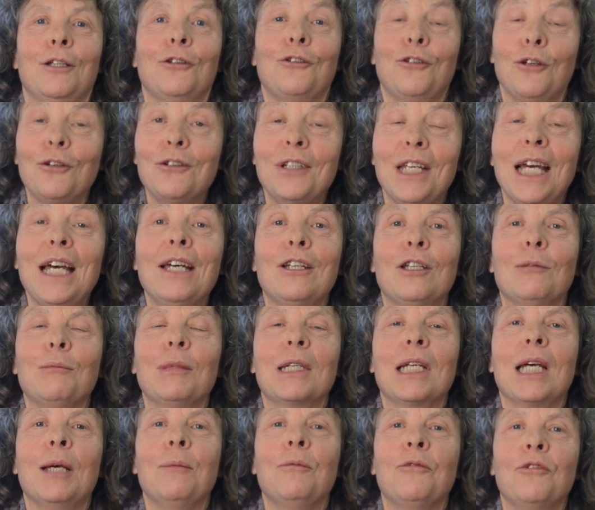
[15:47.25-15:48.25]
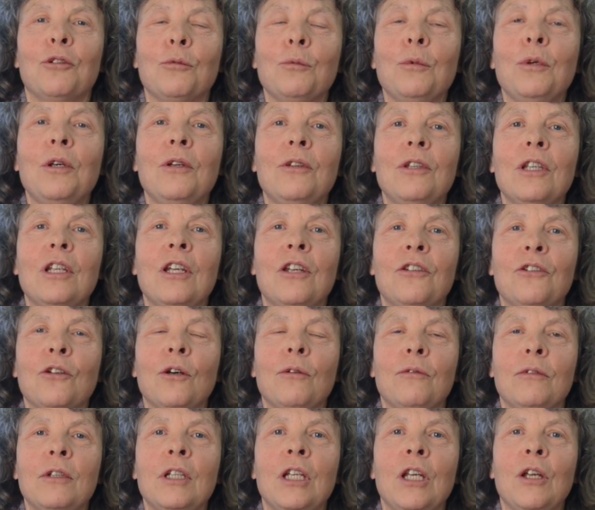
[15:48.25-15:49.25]
So data becomes a word that is
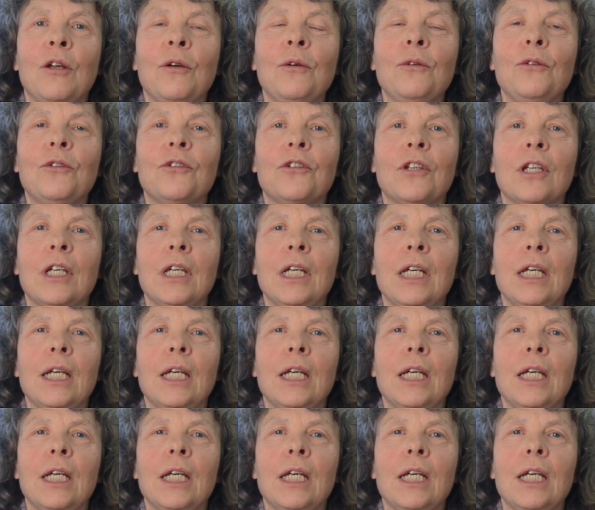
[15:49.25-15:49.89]
often used.